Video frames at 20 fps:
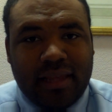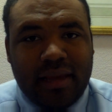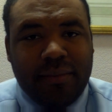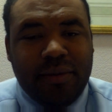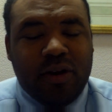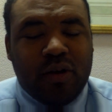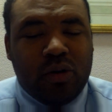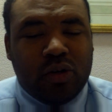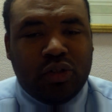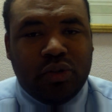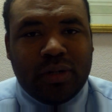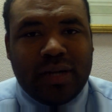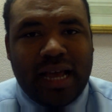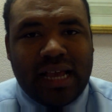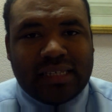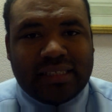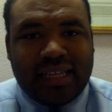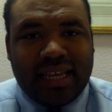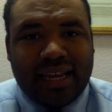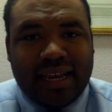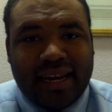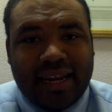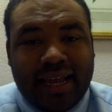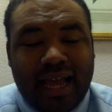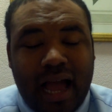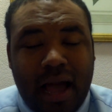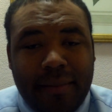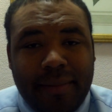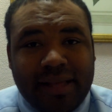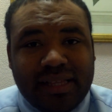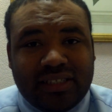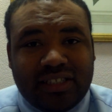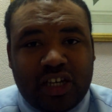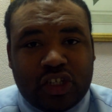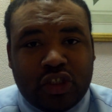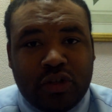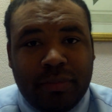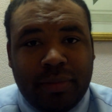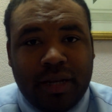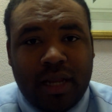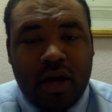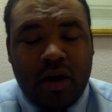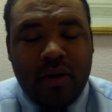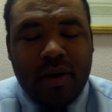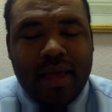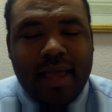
Let me know what you guys think in the comment section below.